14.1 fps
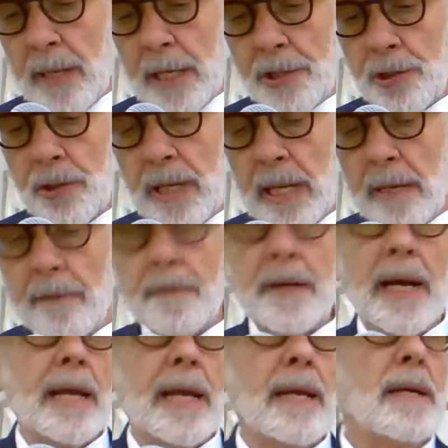b'lashon
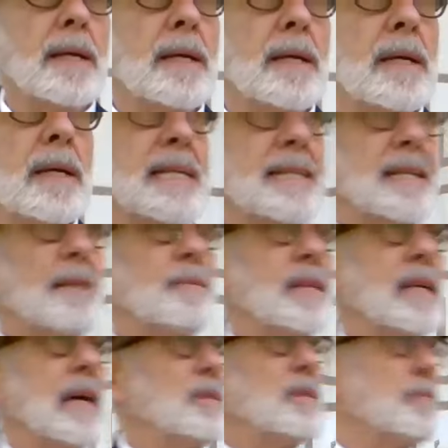halavai.
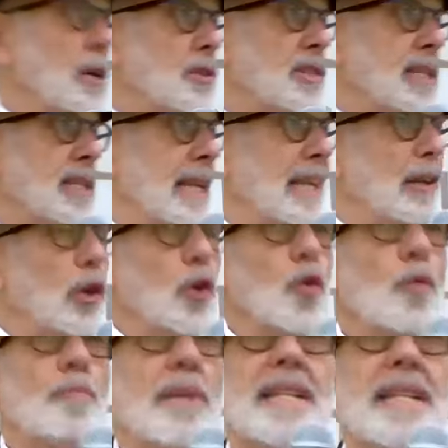Sometimes, mostly,
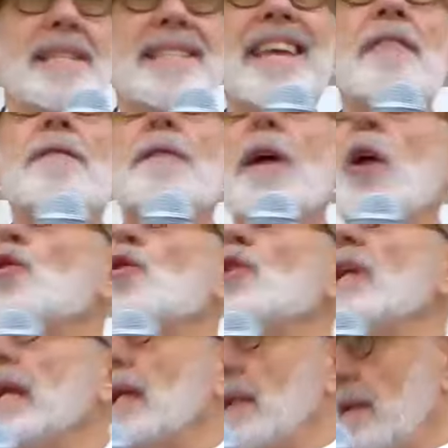lu means if
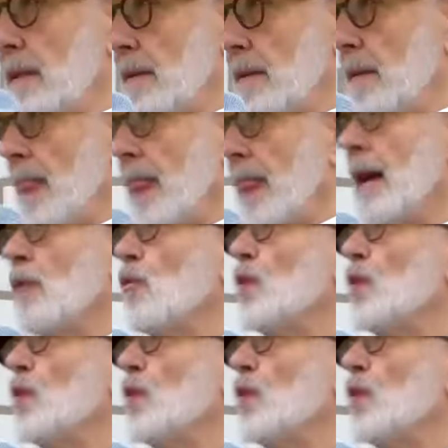only. I